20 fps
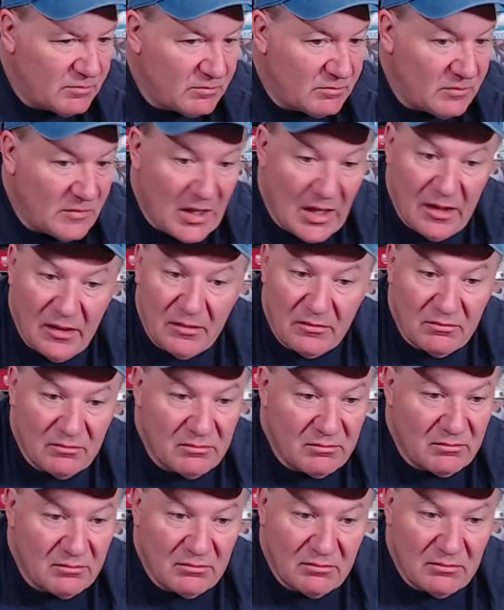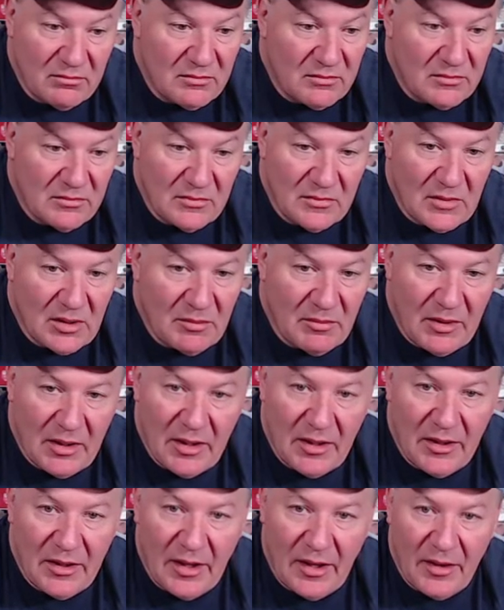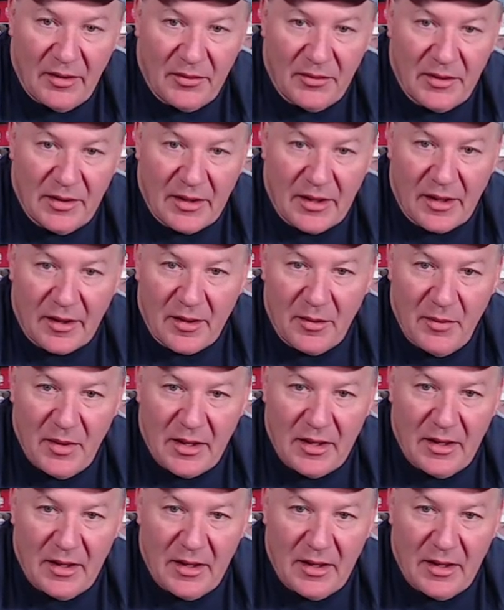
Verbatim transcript: yeah, I mean, I, I, don't think I can make it